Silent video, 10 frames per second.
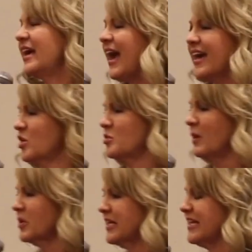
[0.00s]
And I
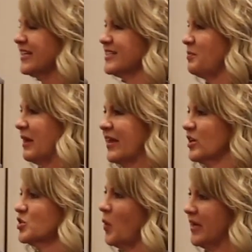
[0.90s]
remember getting into my
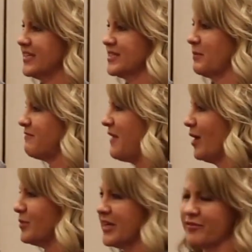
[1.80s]
later 20s, and my
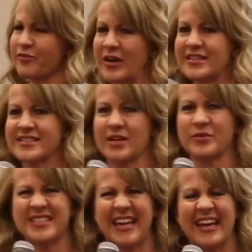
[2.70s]
family and friends, they
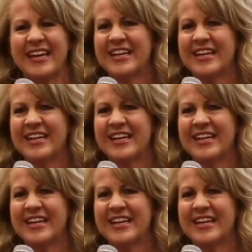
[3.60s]
would say,